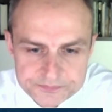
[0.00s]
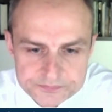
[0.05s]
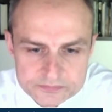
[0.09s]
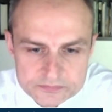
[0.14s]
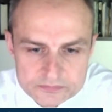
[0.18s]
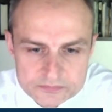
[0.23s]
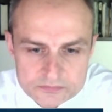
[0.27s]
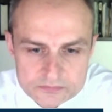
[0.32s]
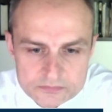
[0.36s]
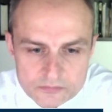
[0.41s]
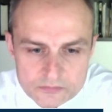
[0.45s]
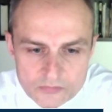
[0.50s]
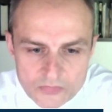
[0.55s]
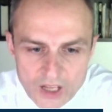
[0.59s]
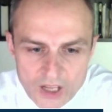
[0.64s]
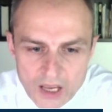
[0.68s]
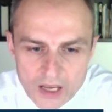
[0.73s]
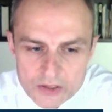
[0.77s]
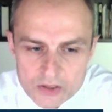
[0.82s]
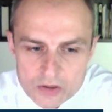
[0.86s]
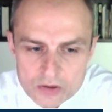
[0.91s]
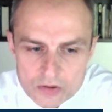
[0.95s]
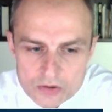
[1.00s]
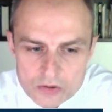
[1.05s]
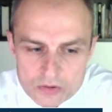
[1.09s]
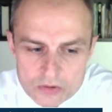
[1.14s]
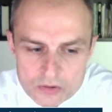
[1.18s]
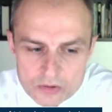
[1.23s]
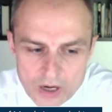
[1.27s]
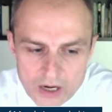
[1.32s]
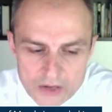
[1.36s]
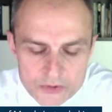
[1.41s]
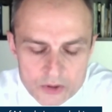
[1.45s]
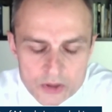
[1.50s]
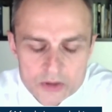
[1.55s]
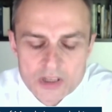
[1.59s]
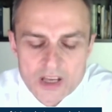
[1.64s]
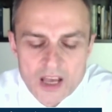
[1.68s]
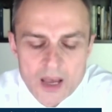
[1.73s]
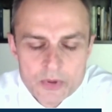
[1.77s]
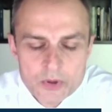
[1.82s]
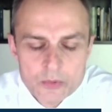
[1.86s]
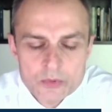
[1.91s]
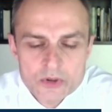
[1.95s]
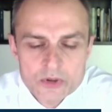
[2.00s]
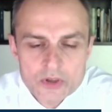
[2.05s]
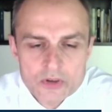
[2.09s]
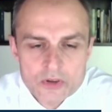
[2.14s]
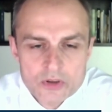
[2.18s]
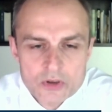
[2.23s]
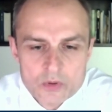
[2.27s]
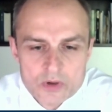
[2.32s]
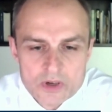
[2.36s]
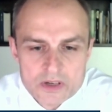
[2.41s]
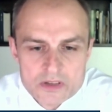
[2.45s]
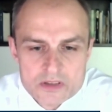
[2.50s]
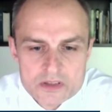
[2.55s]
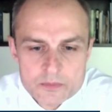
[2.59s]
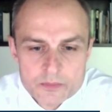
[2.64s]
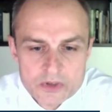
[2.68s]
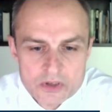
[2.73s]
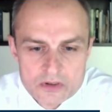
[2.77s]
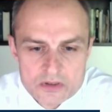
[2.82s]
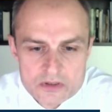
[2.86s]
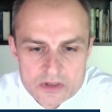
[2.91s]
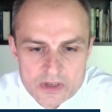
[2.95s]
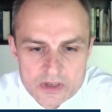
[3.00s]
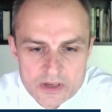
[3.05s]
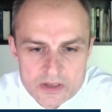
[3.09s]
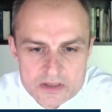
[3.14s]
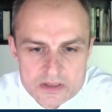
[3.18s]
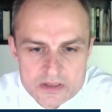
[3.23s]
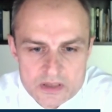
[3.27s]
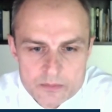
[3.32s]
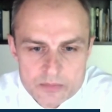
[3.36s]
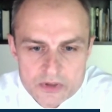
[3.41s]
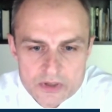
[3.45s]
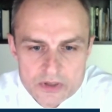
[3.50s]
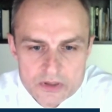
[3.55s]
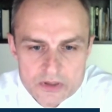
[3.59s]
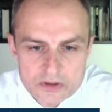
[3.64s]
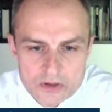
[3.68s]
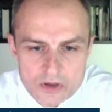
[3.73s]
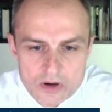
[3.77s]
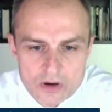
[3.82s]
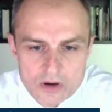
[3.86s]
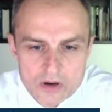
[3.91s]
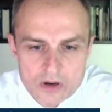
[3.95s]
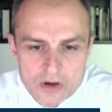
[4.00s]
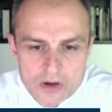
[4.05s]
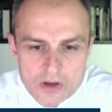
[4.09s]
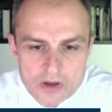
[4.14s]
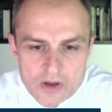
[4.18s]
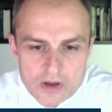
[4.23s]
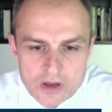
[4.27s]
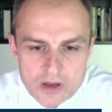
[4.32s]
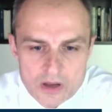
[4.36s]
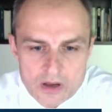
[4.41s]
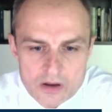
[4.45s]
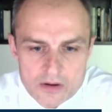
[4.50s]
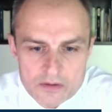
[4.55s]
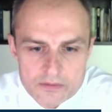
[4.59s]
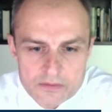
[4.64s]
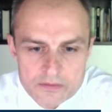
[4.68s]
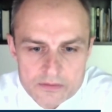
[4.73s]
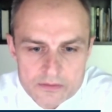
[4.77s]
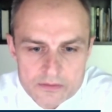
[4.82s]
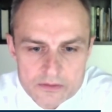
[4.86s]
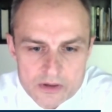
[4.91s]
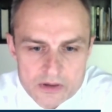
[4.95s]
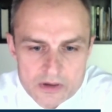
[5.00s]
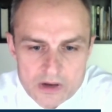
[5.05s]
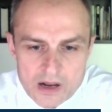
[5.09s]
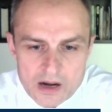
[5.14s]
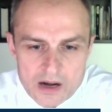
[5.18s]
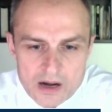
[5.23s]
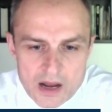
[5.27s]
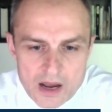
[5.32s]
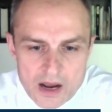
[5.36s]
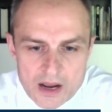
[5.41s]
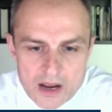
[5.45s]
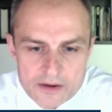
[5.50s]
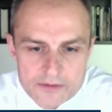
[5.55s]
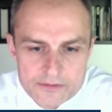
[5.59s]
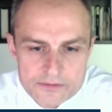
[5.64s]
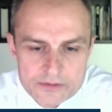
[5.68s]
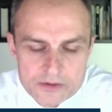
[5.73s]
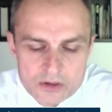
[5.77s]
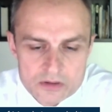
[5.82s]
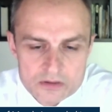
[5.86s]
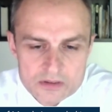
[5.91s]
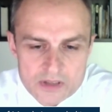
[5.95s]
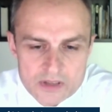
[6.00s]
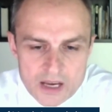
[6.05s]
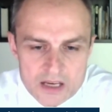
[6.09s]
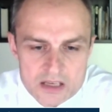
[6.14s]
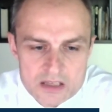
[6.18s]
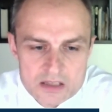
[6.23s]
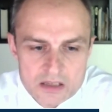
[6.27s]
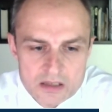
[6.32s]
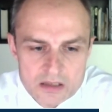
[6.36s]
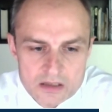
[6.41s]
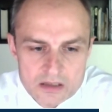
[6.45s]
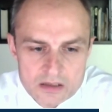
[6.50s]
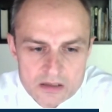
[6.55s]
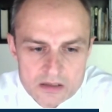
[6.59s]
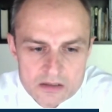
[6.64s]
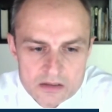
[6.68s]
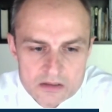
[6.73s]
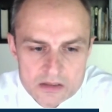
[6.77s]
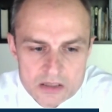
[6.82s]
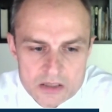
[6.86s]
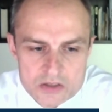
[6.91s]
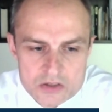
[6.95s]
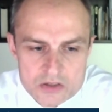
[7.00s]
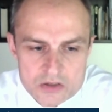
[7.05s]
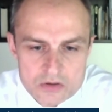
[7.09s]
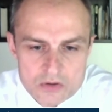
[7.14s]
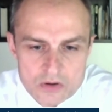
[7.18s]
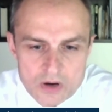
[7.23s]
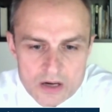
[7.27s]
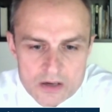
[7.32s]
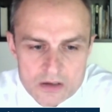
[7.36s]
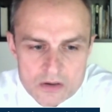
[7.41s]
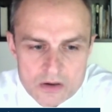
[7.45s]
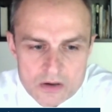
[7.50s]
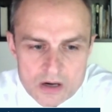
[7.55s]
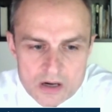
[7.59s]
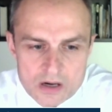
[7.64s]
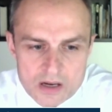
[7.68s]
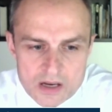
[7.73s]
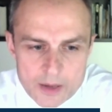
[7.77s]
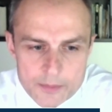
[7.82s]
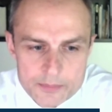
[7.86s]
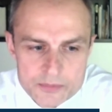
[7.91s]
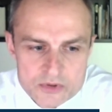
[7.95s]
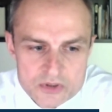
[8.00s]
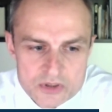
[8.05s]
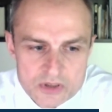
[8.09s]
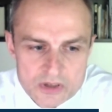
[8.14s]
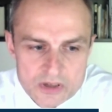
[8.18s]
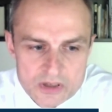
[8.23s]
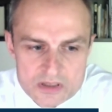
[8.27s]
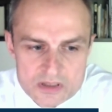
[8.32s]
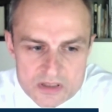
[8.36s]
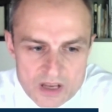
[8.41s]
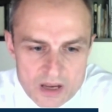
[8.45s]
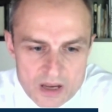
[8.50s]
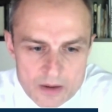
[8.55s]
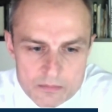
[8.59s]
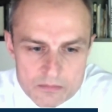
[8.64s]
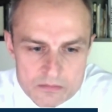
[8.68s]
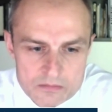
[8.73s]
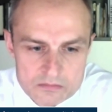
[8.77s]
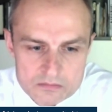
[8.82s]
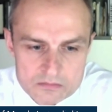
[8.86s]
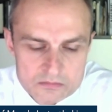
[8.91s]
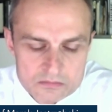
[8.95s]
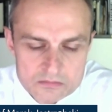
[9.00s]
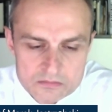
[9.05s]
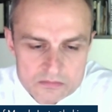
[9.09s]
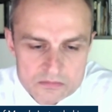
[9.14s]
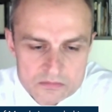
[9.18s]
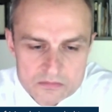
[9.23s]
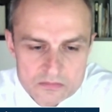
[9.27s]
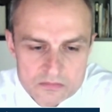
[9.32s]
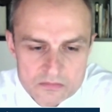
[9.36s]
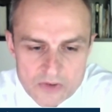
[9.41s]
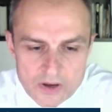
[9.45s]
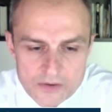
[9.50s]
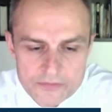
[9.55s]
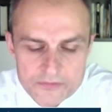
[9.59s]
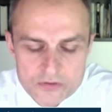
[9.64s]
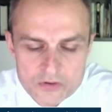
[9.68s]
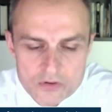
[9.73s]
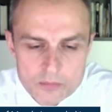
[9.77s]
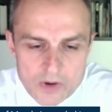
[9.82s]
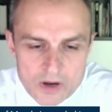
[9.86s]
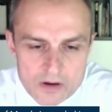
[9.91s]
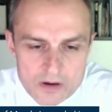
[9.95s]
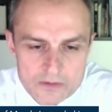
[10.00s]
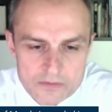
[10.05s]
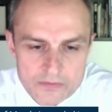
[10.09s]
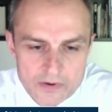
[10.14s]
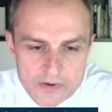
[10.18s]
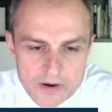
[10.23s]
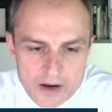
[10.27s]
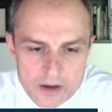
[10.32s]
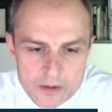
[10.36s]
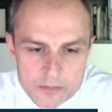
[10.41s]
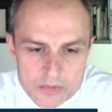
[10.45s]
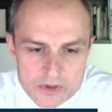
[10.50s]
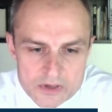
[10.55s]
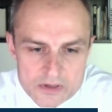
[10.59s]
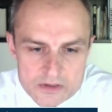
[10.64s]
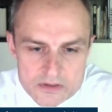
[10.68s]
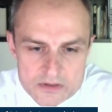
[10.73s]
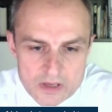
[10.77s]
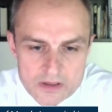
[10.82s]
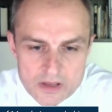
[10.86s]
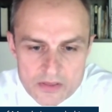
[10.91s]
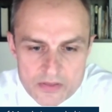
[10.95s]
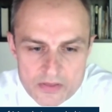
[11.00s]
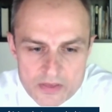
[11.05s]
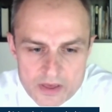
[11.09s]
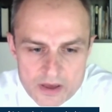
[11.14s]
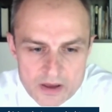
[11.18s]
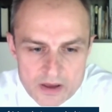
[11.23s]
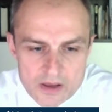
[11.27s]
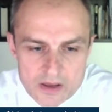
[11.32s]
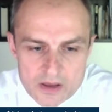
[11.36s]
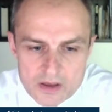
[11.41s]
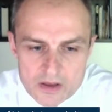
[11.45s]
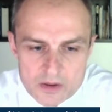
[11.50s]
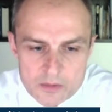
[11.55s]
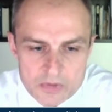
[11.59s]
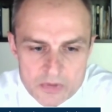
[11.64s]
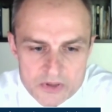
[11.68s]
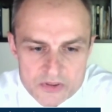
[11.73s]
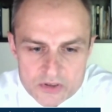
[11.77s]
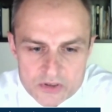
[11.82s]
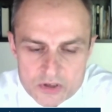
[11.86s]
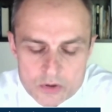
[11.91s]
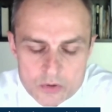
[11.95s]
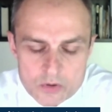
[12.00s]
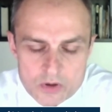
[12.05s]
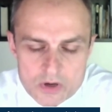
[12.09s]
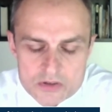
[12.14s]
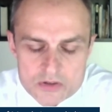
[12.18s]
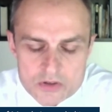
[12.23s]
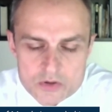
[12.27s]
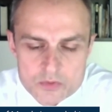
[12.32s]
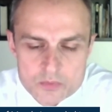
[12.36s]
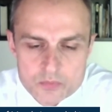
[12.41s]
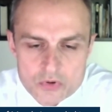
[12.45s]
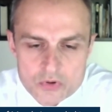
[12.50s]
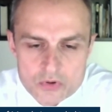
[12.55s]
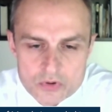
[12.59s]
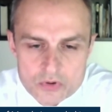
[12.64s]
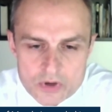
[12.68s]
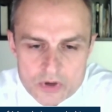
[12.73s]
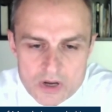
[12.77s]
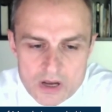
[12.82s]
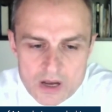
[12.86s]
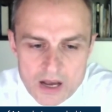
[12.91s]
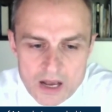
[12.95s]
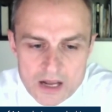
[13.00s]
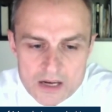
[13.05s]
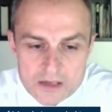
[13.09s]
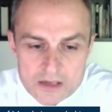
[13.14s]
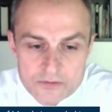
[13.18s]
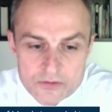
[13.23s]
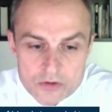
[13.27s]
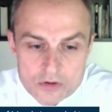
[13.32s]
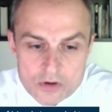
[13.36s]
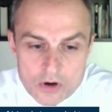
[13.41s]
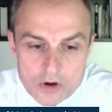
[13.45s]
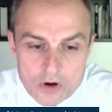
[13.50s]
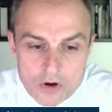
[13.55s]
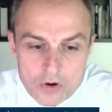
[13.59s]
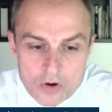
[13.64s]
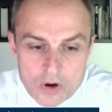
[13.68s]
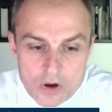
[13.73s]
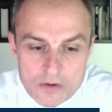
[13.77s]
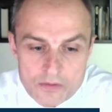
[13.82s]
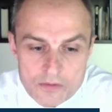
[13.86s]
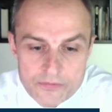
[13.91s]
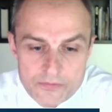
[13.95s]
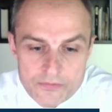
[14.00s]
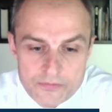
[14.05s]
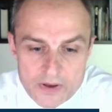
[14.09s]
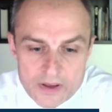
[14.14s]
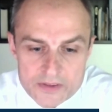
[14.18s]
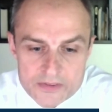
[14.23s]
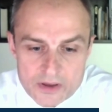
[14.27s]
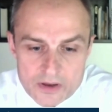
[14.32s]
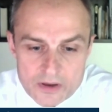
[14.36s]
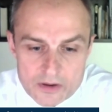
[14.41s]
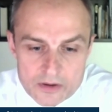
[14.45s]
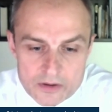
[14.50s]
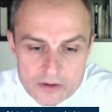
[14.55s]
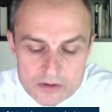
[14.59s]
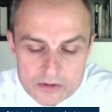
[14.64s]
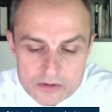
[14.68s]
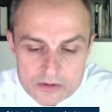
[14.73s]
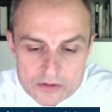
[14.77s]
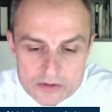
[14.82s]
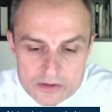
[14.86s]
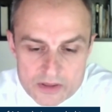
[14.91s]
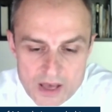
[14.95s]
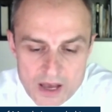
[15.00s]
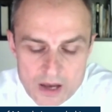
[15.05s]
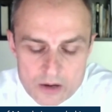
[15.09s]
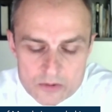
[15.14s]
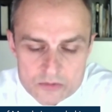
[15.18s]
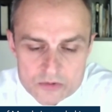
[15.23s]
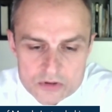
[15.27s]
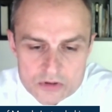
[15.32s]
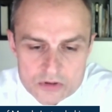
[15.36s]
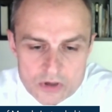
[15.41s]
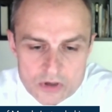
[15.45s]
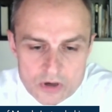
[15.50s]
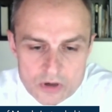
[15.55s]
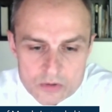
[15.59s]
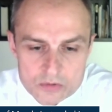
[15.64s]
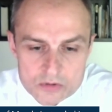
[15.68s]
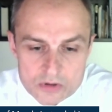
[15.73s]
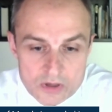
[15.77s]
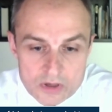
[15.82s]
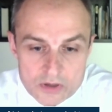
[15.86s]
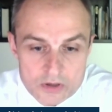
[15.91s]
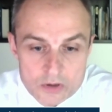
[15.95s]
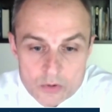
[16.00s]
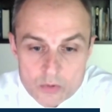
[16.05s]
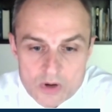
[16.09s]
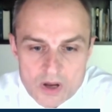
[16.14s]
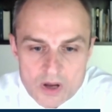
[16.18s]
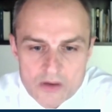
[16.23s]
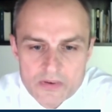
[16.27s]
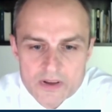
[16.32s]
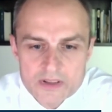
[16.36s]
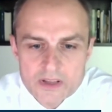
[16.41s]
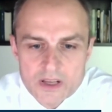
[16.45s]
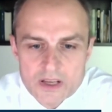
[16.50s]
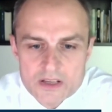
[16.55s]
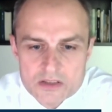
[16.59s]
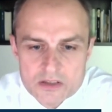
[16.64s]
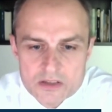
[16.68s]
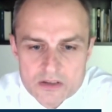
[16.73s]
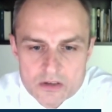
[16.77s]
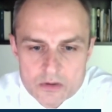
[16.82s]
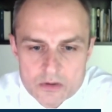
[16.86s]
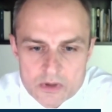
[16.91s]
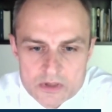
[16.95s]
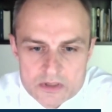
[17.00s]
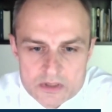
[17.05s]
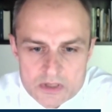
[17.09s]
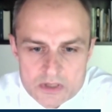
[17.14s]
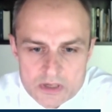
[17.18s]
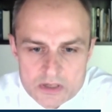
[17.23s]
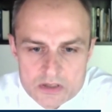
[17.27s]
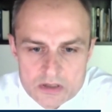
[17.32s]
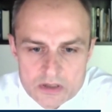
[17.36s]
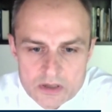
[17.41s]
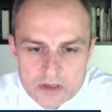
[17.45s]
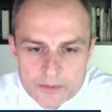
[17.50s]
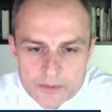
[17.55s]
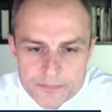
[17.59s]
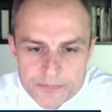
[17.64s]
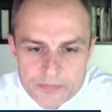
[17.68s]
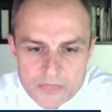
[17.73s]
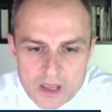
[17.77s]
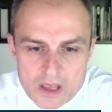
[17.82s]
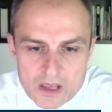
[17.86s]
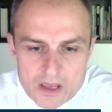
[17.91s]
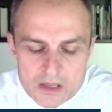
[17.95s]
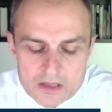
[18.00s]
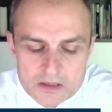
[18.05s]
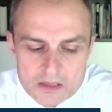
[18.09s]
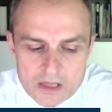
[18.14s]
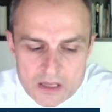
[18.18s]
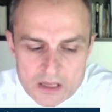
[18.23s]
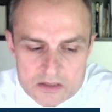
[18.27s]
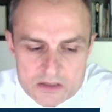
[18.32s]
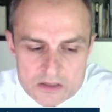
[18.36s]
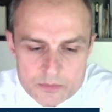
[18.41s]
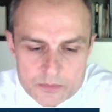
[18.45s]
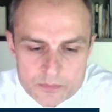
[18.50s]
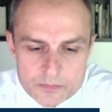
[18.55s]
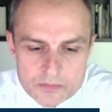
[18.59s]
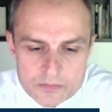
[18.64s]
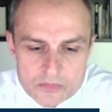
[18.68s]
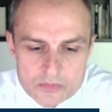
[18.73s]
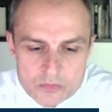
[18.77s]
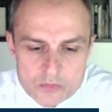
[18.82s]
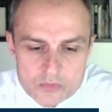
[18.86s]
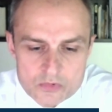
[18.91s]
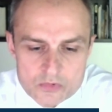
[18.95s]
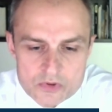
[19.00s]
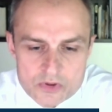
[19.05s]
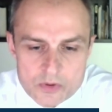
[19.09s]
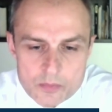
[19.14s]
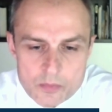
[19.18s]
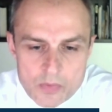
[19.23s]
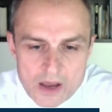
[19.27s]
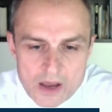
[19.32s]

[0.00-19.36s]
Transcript: and you are not happy with the QRS because there is simply no uh, alive conducting tissue and you are capturing some a few myofibers that are there, but the QRS is poor. And if you go further down the road, you will have a nicer QRS actually. Mm-hmm. That's the, the, my